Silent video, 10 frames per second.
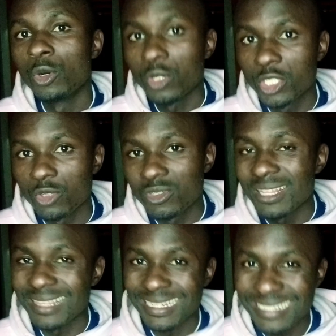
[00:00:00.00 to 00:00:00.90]
on
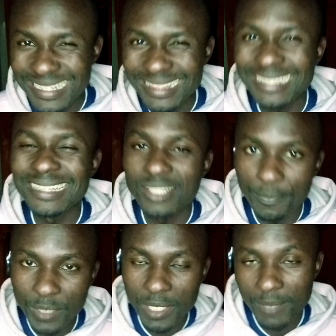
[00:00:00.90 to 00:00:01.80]
Tuesday 13th
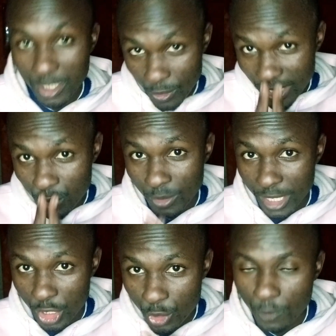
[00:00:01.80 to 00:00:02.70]
September
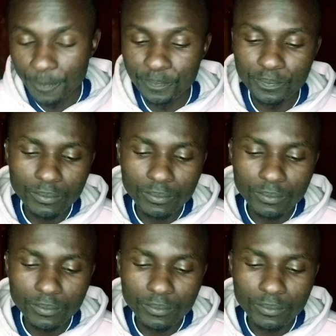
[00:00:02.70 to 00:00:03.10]
2022